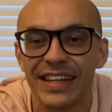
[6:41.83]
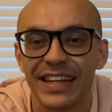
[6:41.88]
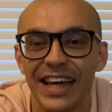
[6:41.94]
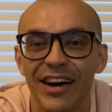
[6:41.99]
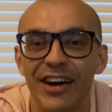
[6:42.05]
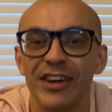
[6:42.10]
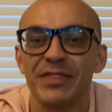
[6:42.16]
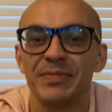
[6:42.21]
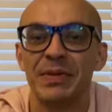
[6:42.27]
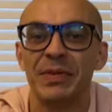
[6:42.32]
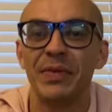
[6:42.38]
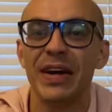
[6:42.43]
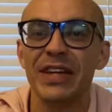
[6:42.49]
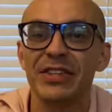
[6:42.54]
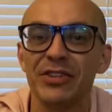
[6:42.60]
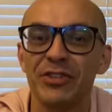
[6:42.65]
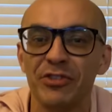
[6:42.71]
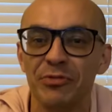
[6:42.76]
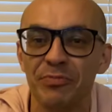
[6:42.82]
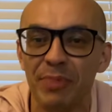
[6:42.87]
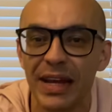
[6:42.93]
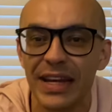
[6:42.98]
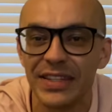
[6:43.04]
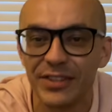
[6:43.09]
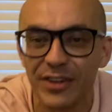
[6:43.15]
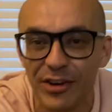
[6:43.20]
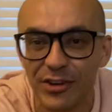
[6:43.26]
They asked me, where's a good
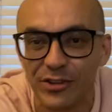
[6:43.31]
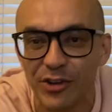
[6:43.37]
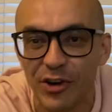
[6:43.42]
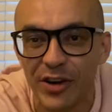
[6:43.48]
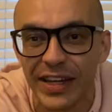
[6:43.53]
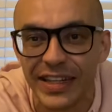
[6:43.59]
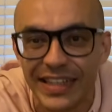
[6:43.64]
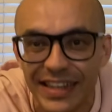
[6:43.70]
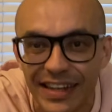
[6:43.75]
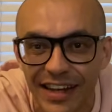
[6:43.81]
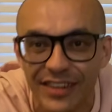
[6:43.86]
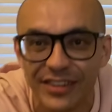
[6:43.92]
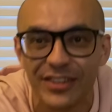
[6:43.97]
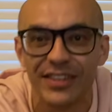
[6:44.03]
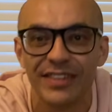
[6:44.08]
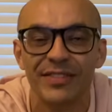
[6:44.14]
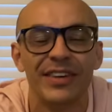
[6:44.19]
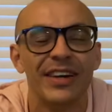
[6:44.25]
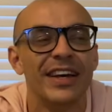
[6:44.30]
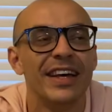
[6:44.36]
place to go dogging in London?